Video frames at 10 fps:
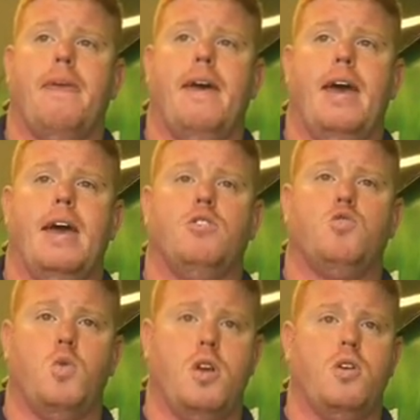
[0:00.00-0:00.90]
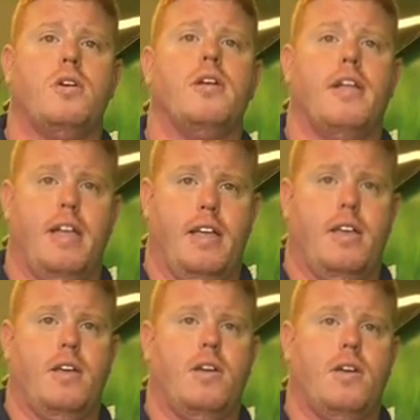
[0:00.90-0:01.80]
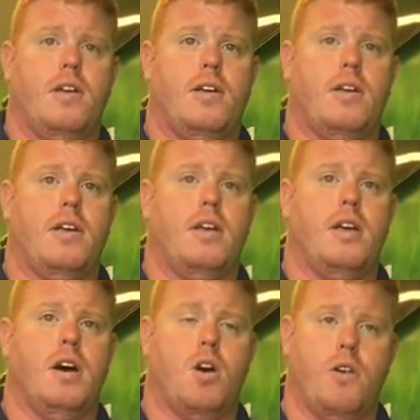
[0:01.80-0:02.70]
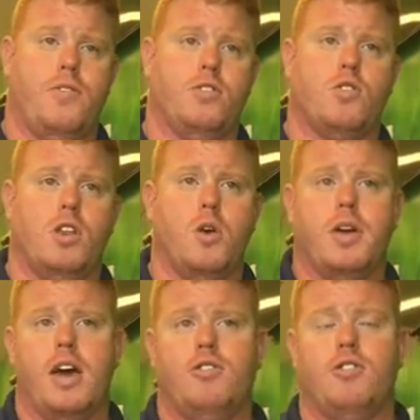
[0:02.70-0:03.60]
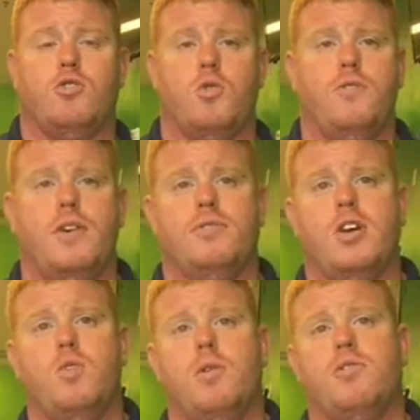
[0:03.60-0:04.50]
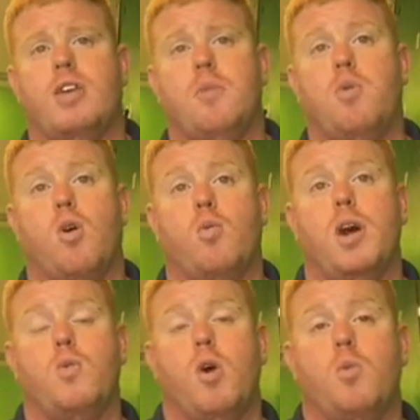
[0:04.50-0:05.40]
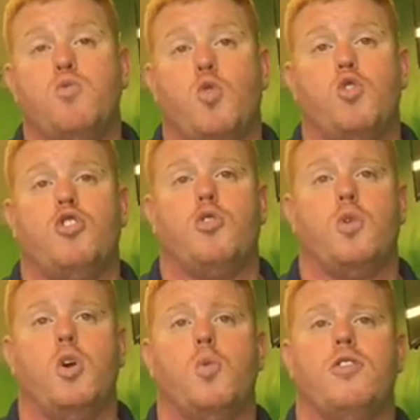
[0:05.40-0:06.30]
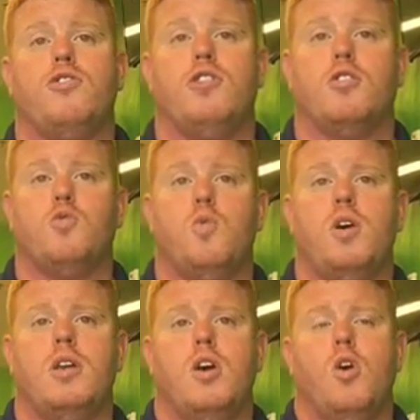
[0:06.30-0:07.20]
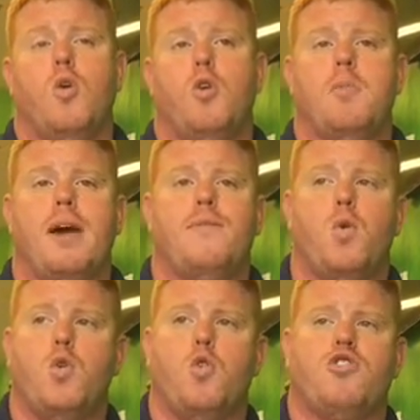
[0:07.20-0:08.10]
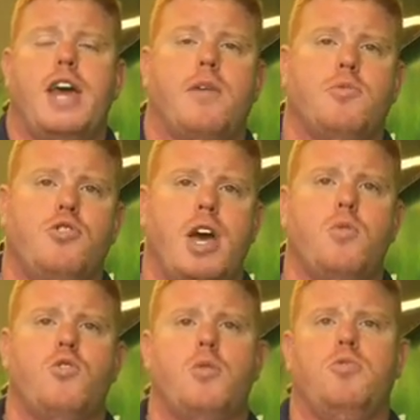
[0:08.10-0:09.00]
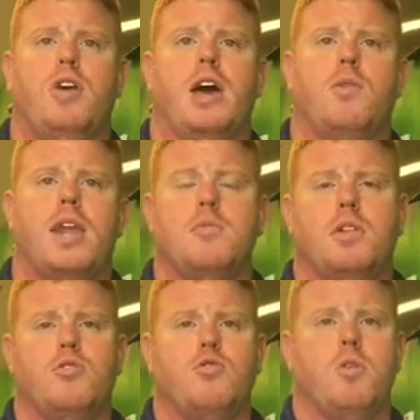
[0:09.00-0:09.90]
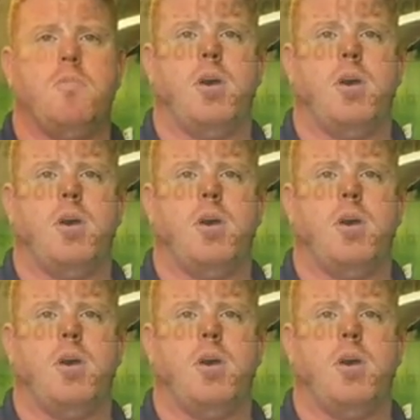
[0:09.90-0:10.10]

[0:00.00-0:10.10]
and, your and physical Twitter. Lo- and your physical location? our physical location is 315 Riverside Parkway, Rome, Georgia 30161. We're about four doors down from Shane's Rib Shack, right in the middle of the strip